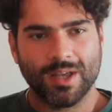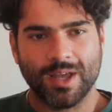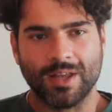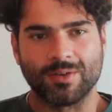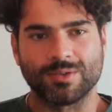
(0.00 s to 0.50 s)

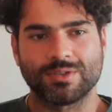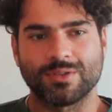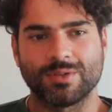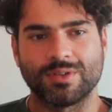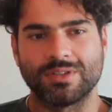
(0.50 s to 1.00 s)
and
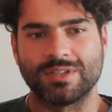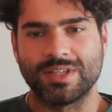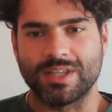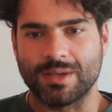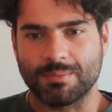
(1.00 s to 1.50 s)
also
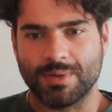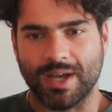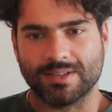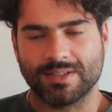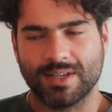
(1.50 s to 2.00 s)
the
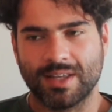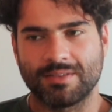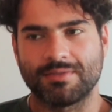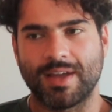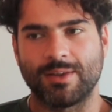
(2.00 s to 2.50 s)
impact and the
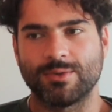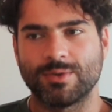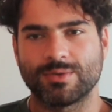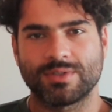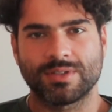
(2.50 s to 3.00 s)
value
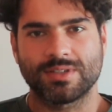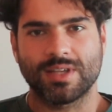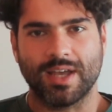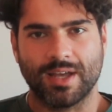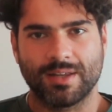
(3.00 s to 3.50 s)
those things
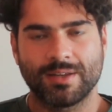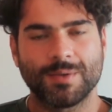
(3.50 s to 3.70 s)
had.